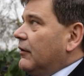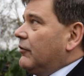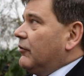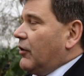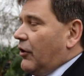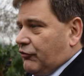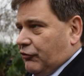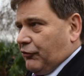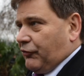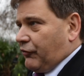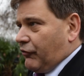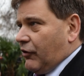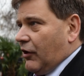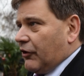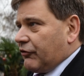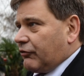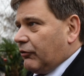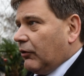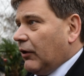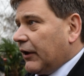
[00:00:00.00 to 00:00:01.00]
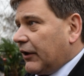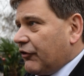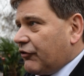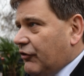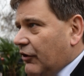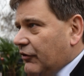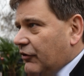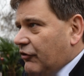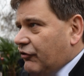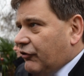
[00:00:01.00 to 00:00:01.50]
Nigel Farage look like a
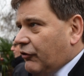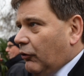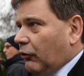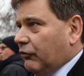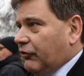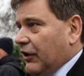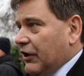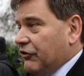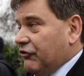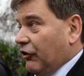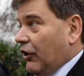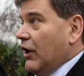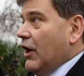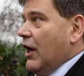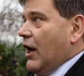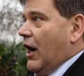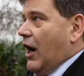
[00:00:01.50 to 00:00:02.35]
Sunday school teacher.